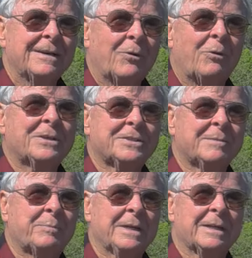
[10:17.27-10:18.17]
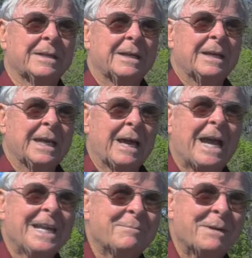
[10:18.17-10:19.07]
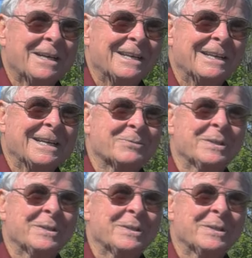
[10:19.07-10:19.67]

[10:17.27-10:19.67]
orchestra pit. And I had him by the legs.